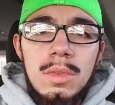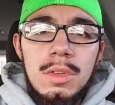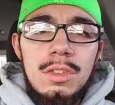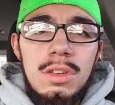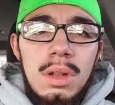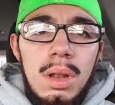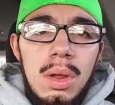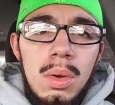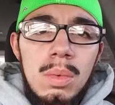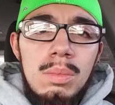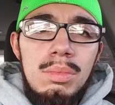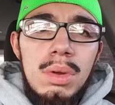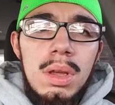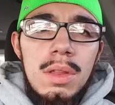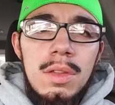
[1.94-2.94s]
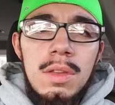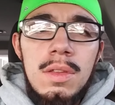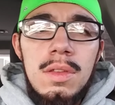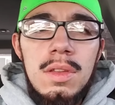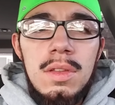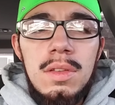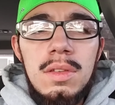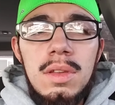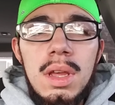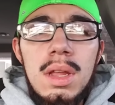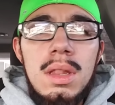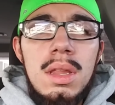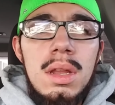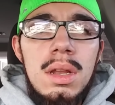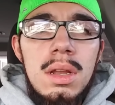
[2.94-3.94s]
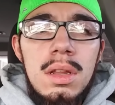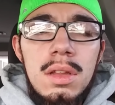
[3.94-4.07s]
Shalom, brothers and sisters out there.